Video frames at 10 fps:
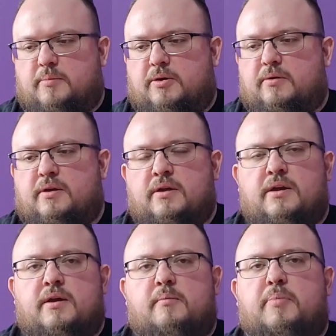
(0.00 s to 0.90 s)
about.
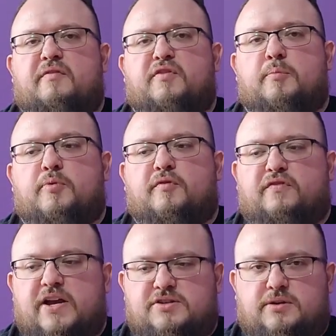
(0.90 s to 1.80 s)
But for
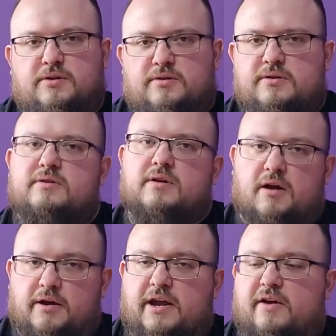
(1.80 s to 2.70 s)
professionals,
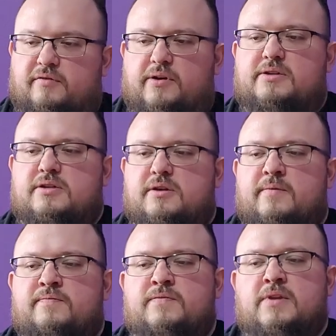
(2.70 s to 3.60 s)
on average,
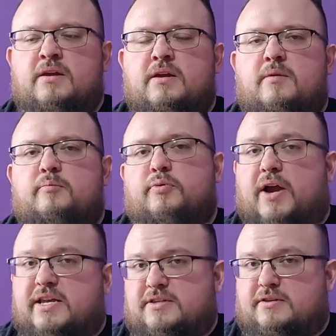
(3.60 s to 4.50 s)

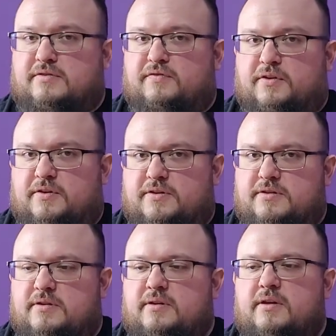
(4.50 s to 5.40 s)
press is
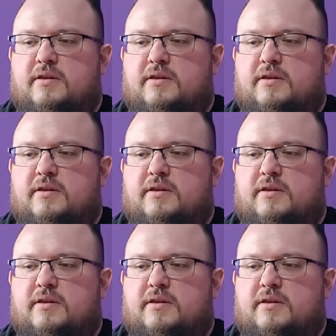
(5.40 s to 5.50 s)
first,